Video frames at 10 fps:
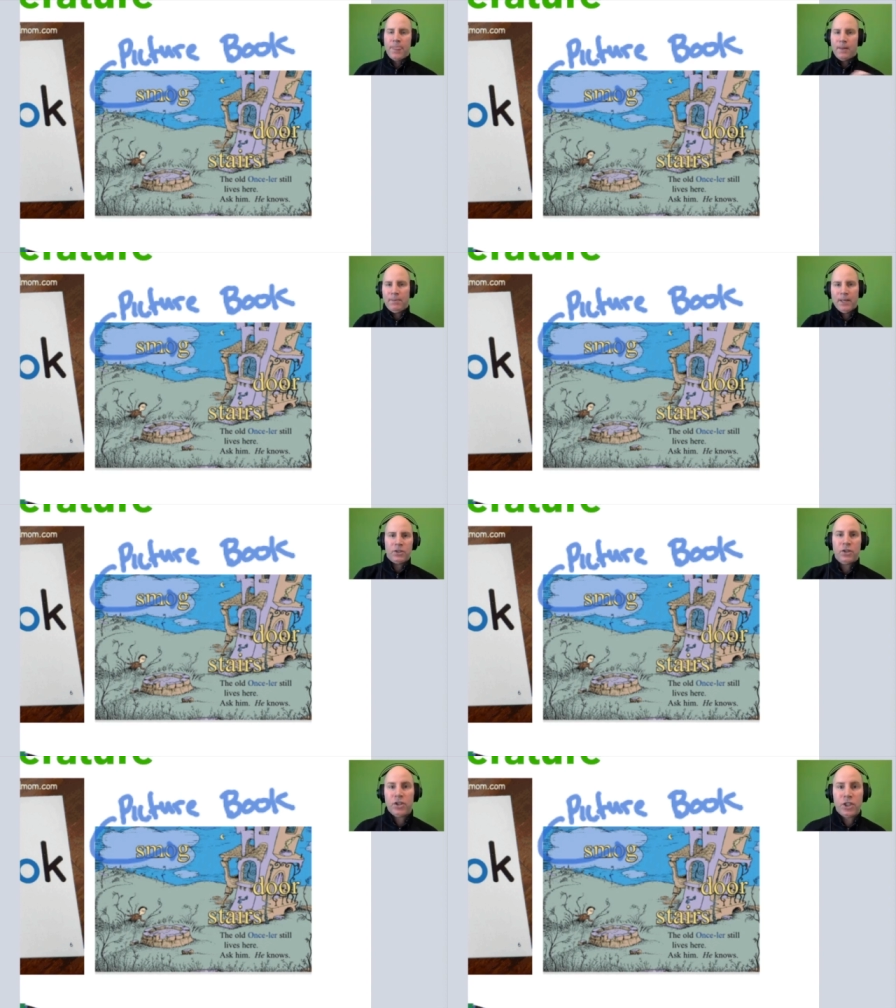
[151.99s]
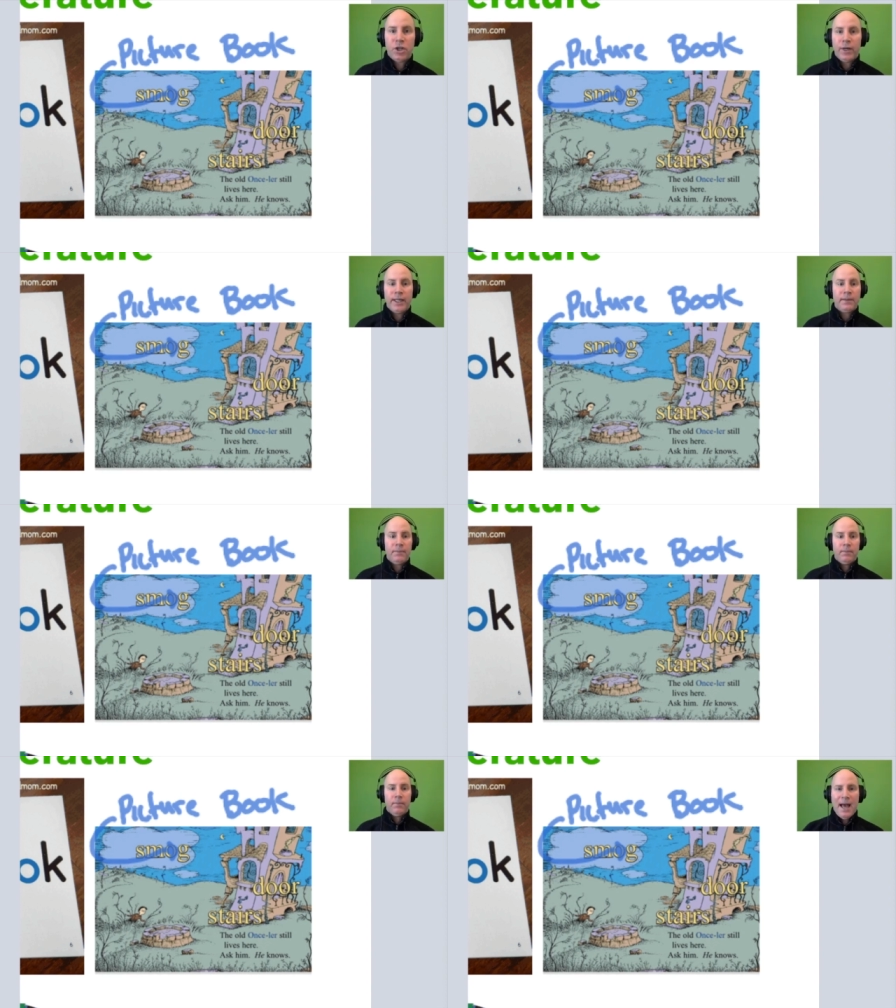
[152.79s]
The picture is showing
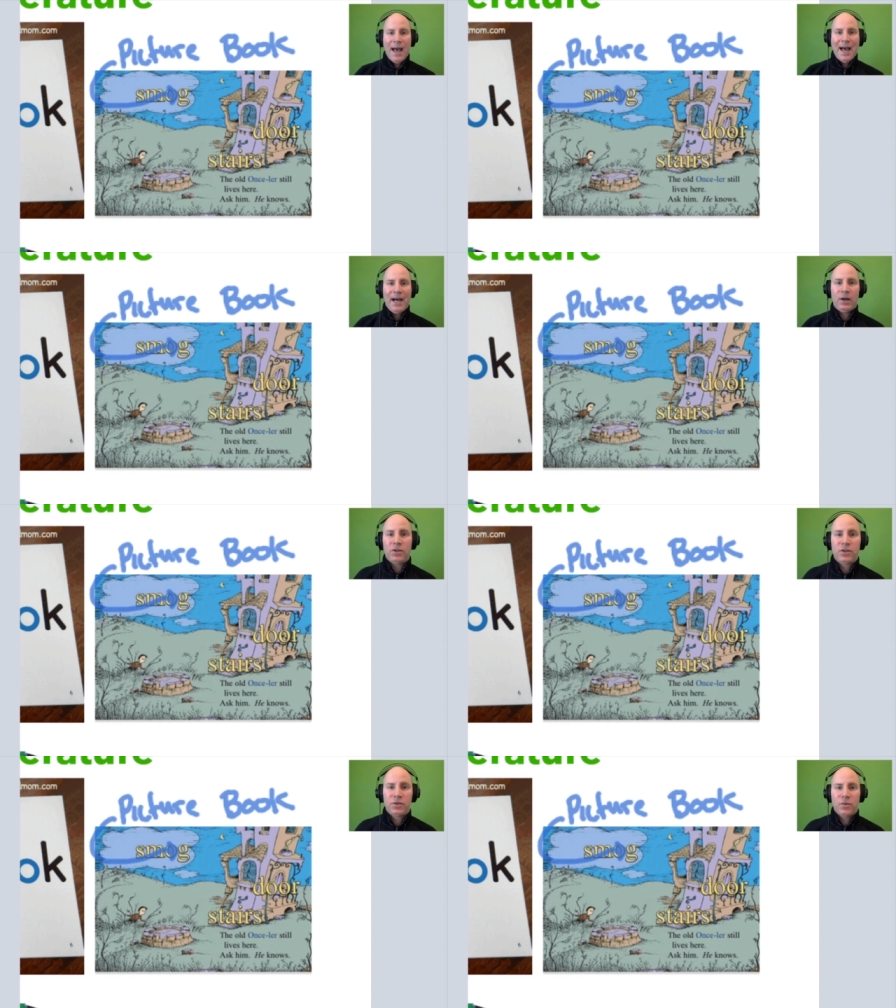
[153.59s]
a house